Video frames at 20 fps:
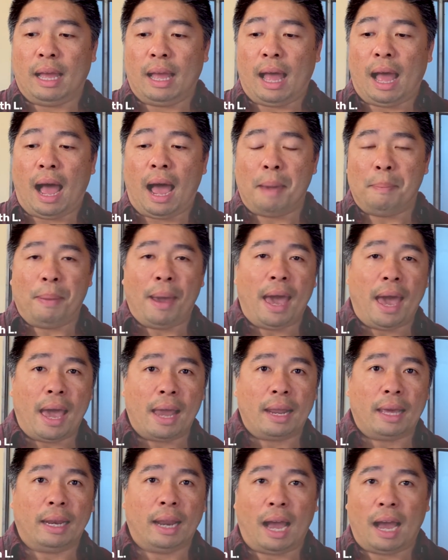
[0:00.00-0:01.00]
iPad
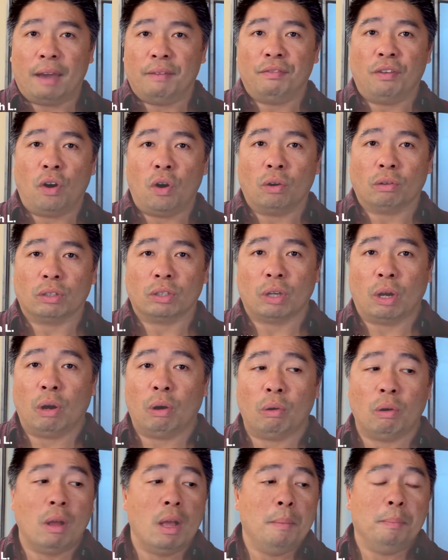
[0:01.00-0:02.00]
and iPhone.
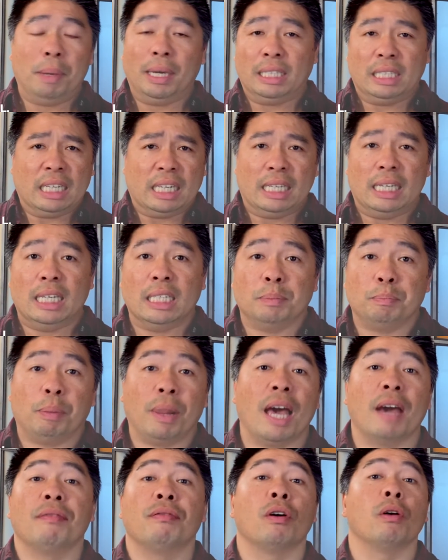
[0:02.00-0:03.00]
So basically, it's
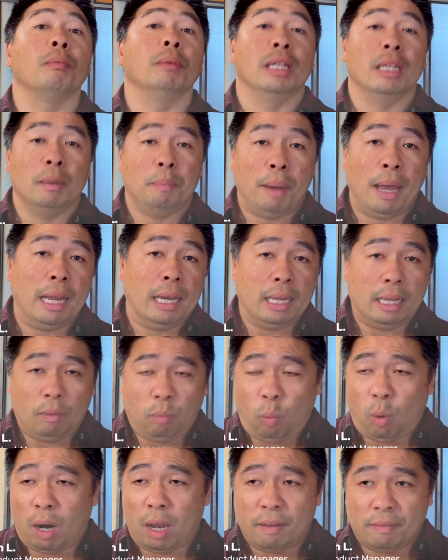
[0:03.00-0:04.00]
platform independent.
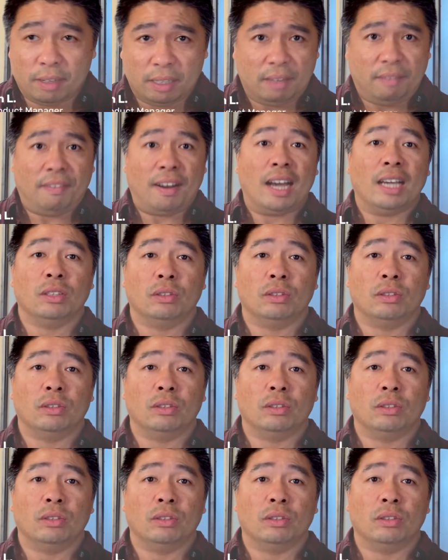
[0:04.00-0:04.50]
Whatever device